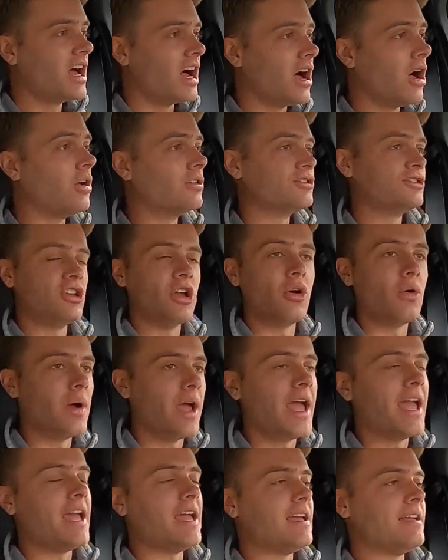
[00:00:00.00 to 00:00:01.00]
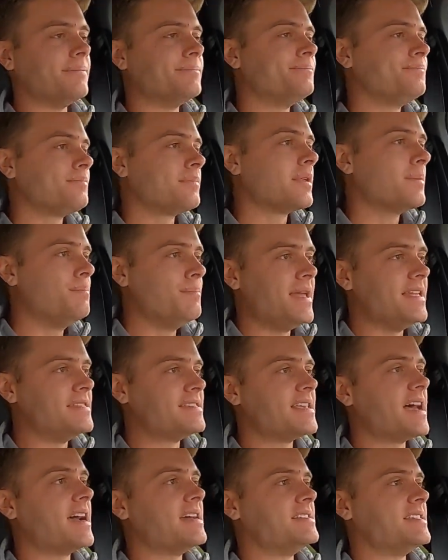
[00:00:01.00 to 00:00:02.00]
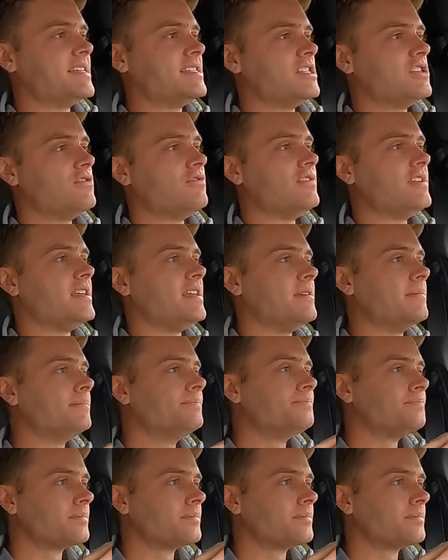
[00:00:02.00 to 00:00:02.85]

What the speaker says: also a mid-size SUV,